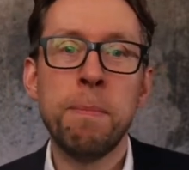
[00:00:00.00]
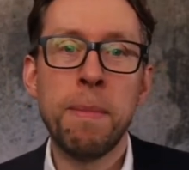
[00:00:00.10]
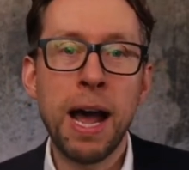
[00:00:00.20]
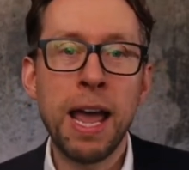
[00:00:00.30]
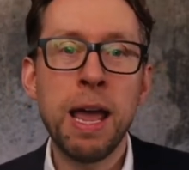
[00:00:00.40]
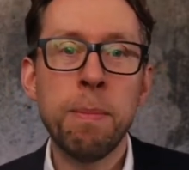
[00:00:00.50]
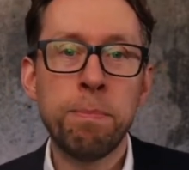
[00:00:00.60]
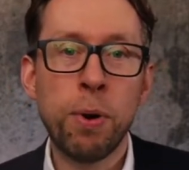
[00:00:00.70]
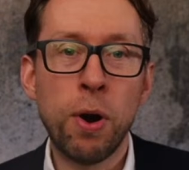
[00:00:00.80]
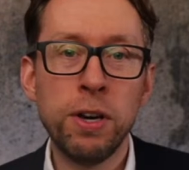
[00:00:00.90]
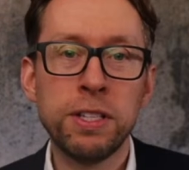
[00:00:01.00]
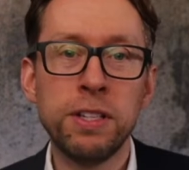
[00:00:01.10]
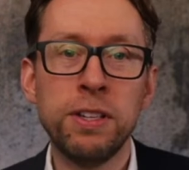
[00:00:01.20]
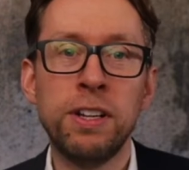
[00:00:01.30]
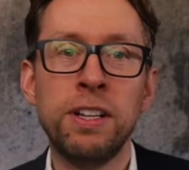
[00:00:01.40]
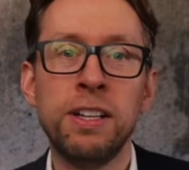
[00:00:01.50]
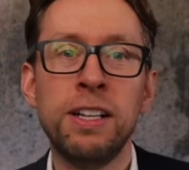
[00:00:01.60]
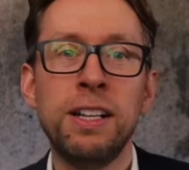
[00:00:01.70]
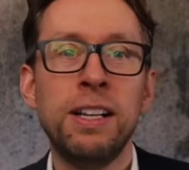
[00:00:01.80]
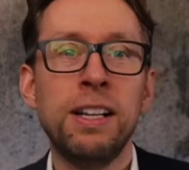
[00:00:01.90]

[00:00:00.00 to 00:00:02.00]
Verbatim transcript: my personal